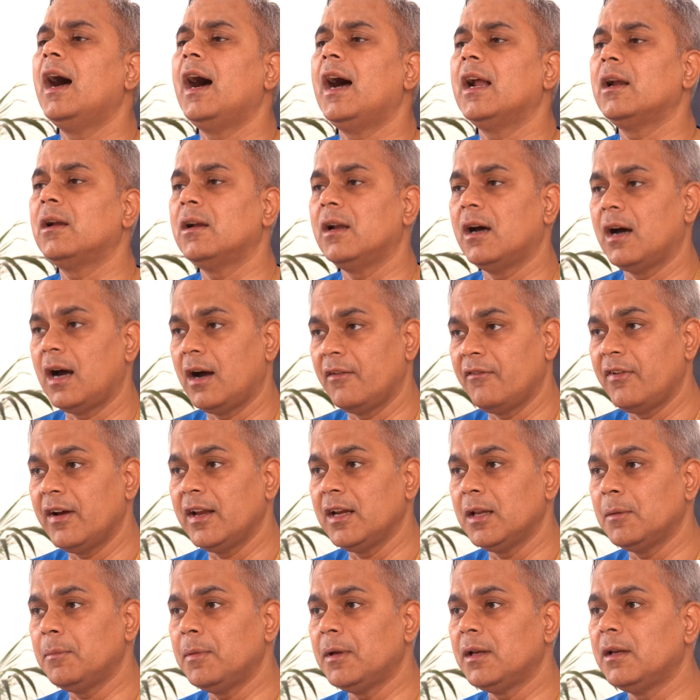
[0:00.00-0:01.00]
and
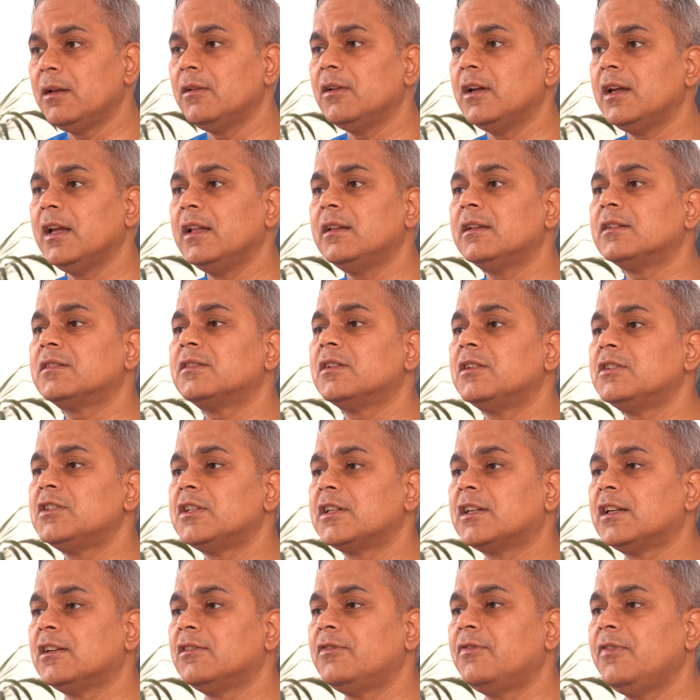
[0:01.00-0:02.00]
available in the
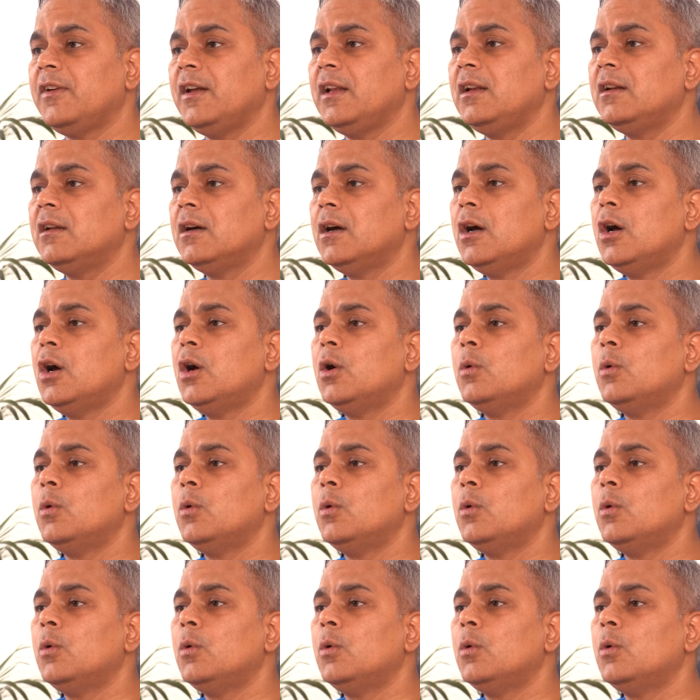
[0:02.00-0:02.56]
surgical field,